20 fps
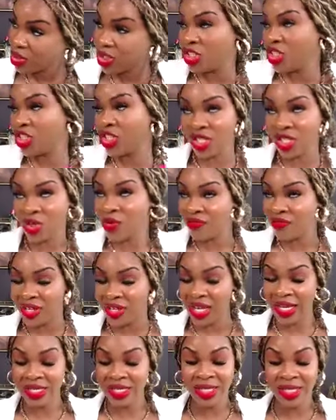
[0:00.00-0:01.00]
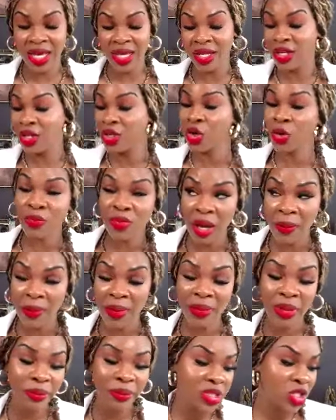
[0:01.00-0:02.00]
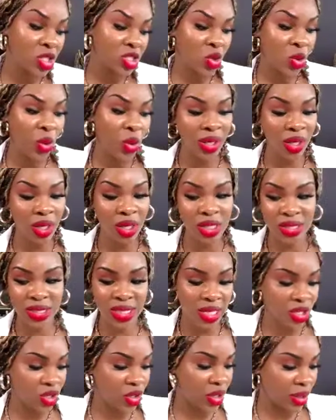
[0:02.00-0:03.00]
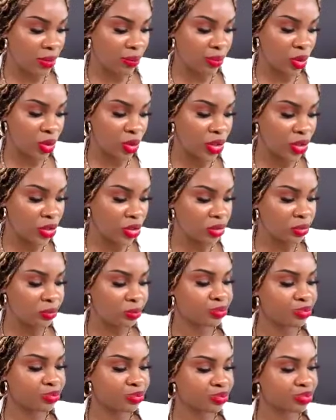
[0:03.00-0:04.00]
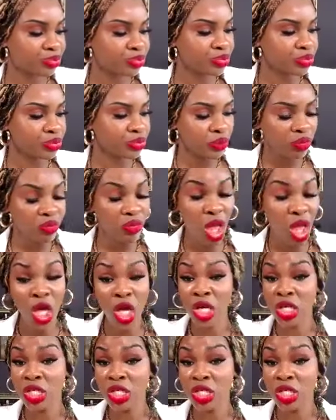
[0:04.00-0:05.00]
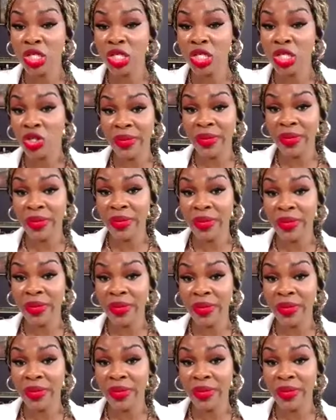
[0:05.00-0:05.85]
Okay, you just don't feel like signing? No problem. Let me just go ahead and contact your employer. So Mr.